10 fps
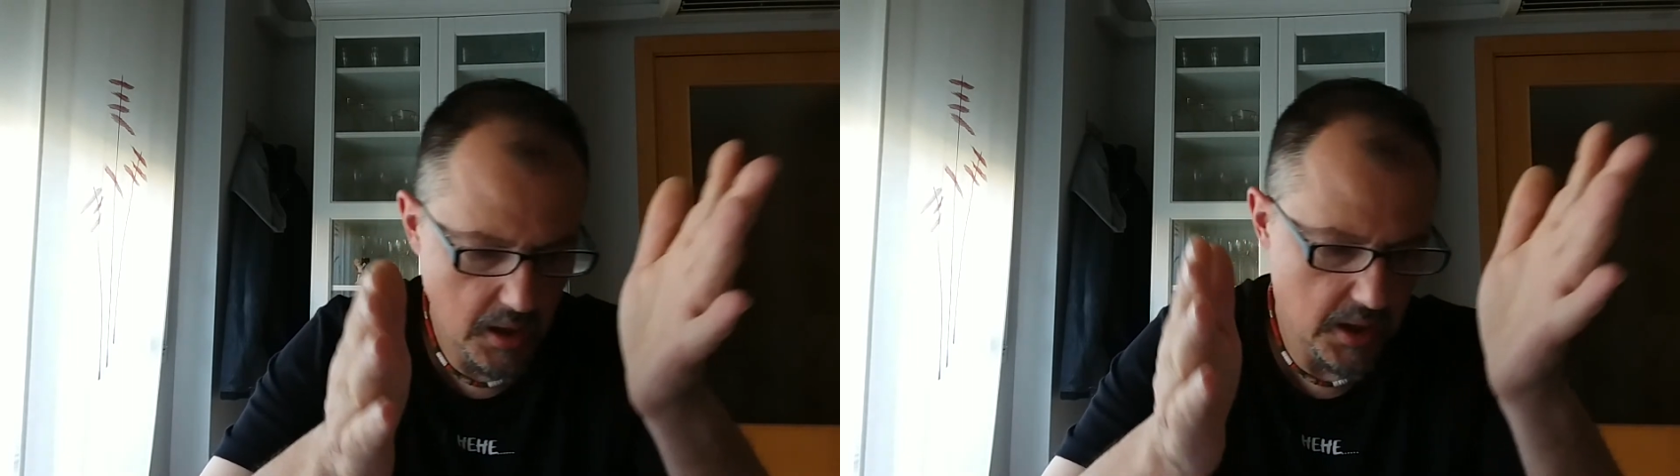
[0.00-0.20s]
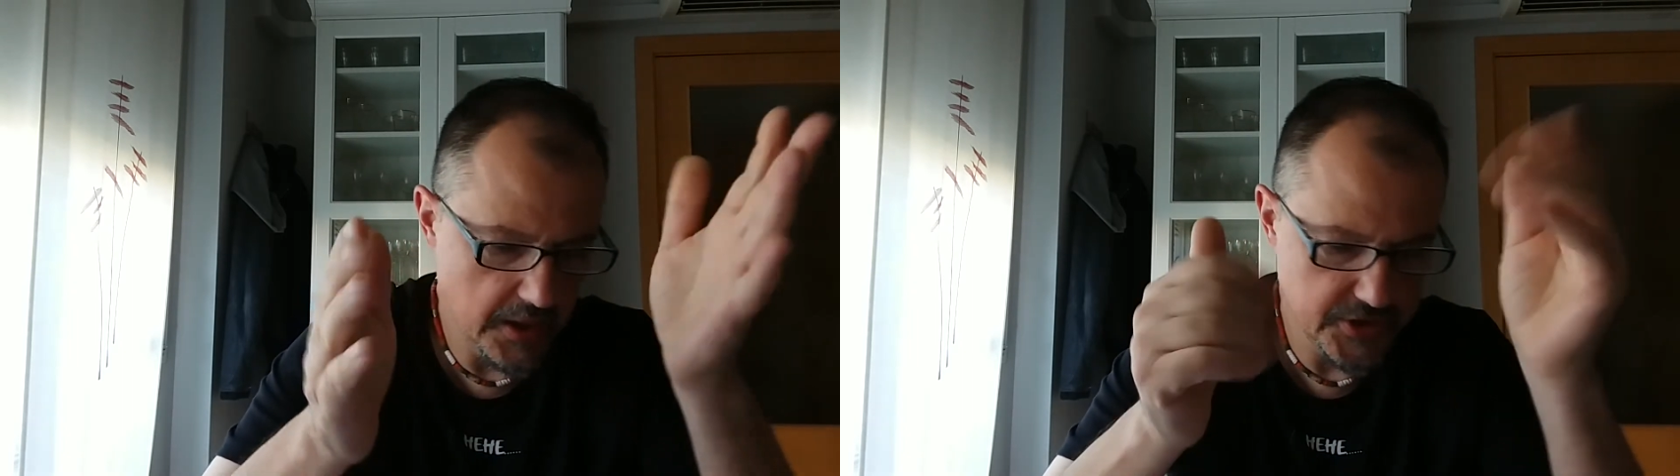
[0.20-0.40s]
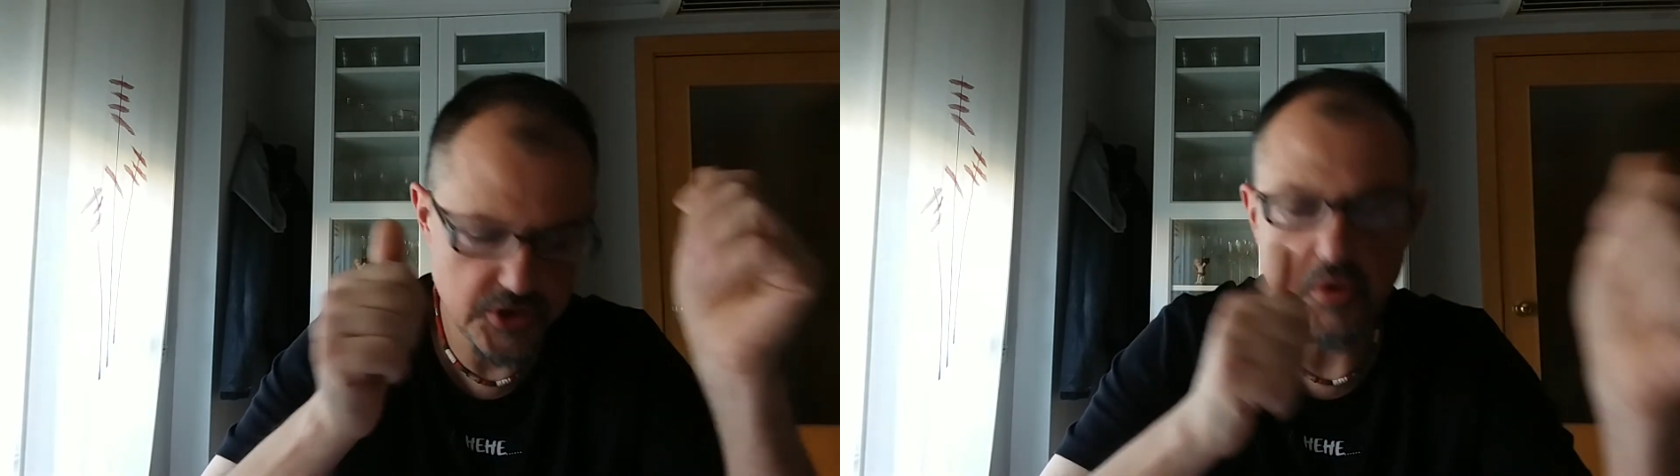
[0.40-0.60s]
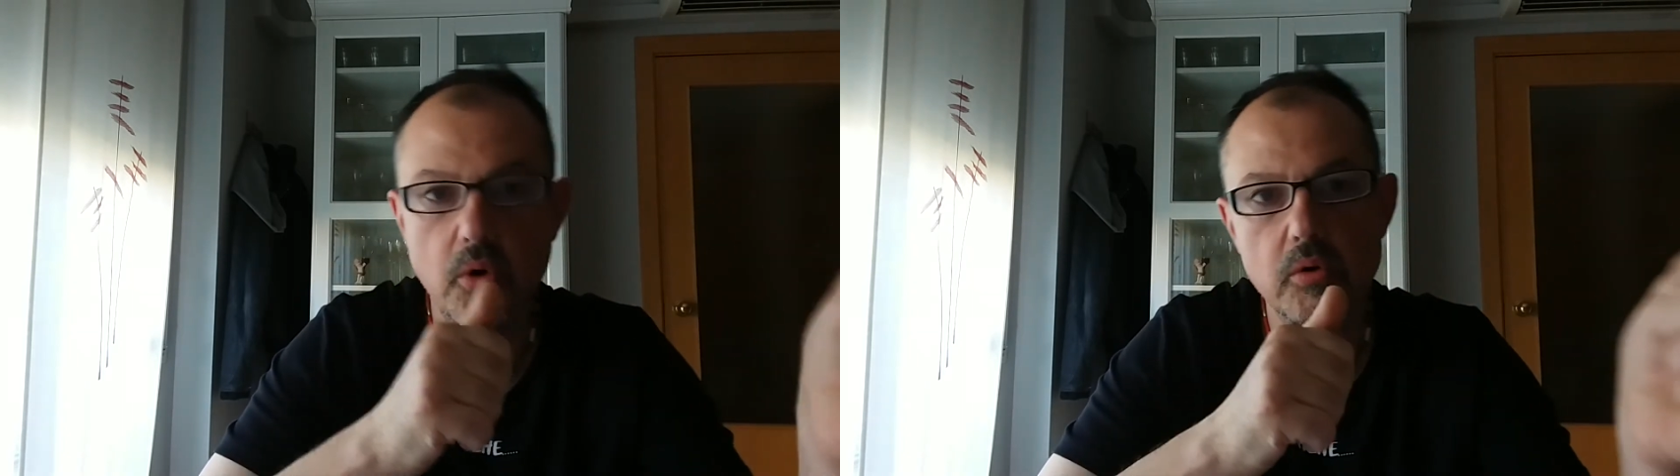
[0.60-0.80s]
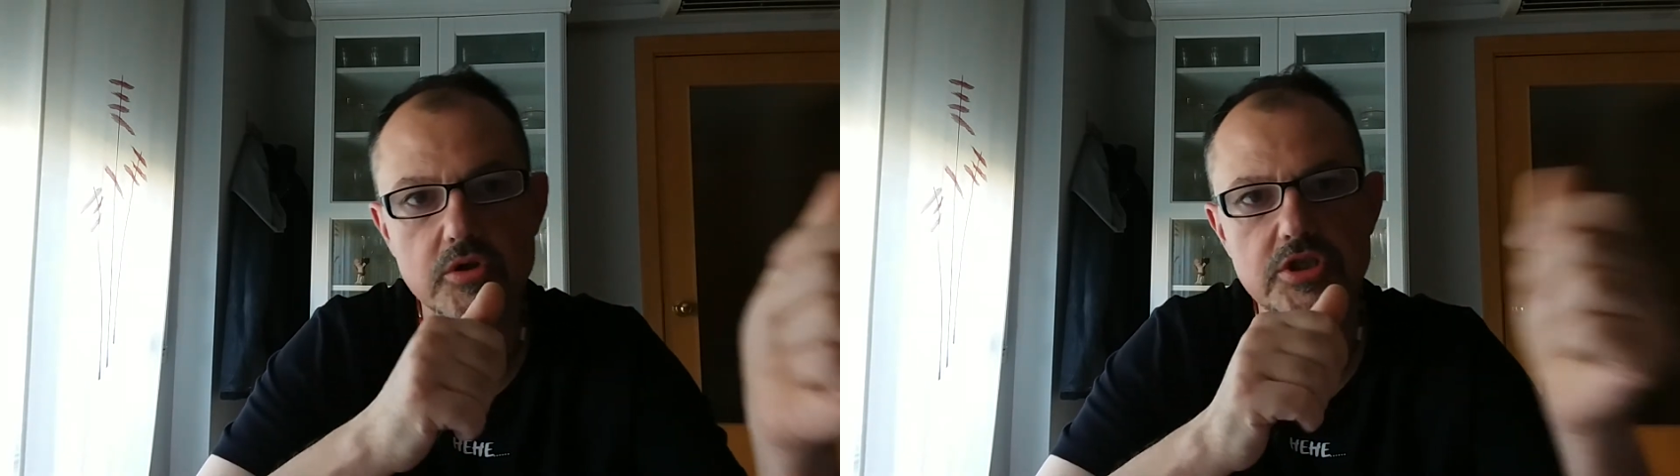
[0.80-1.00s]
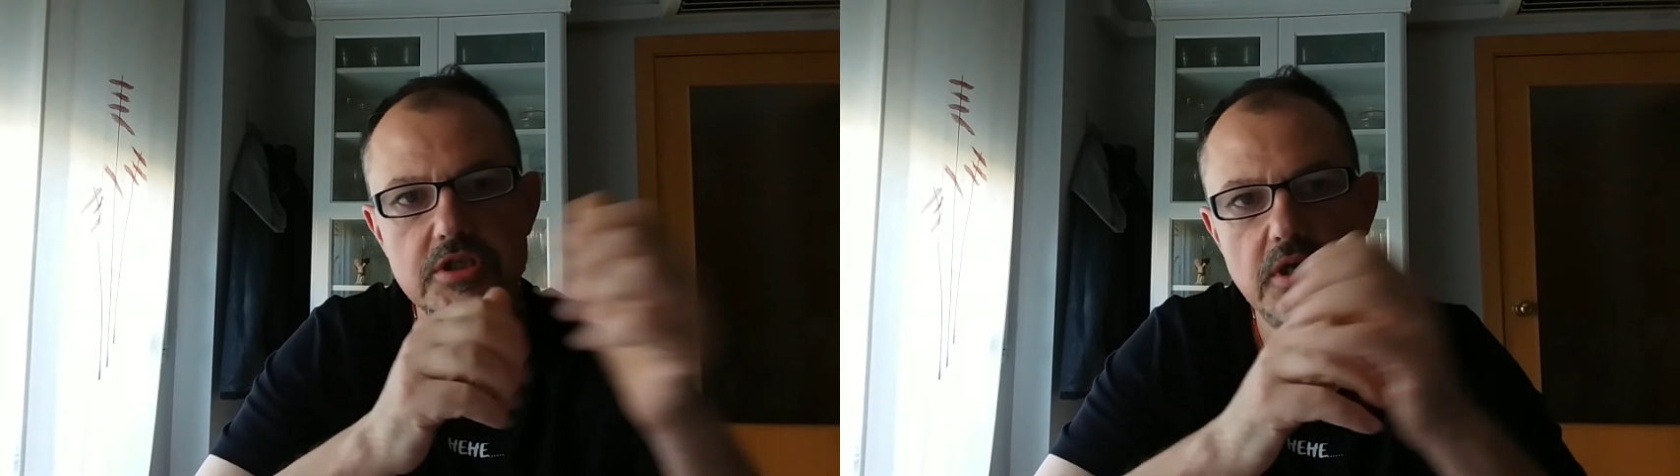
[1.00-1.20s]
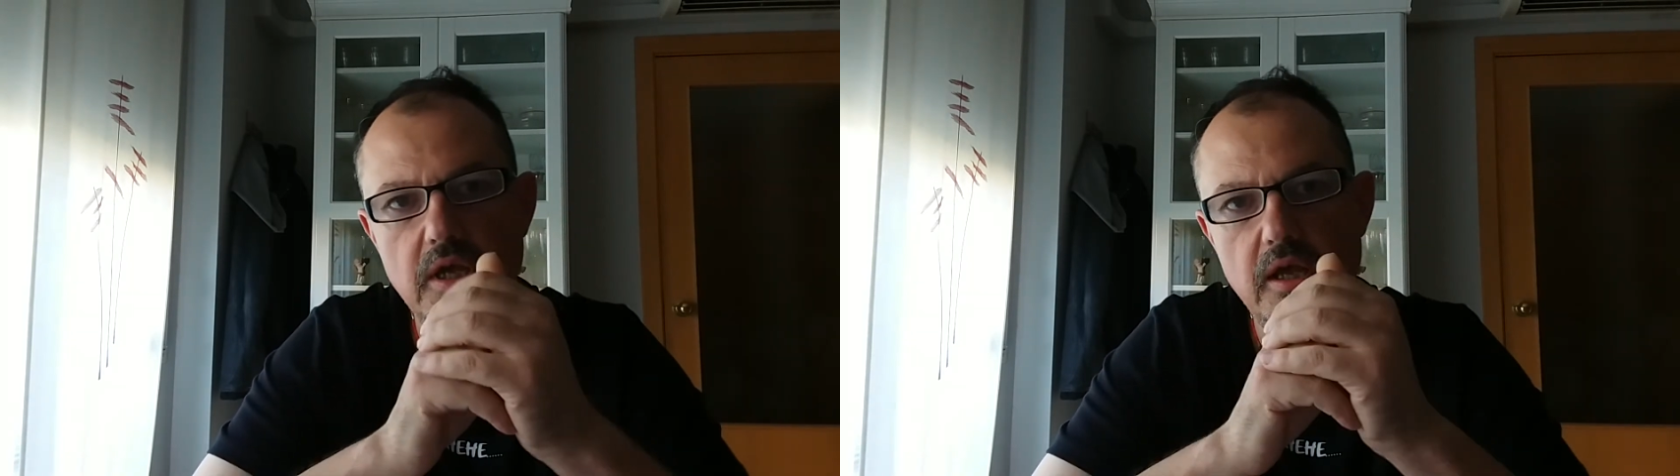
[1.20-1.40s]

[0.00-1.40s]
uh, scores,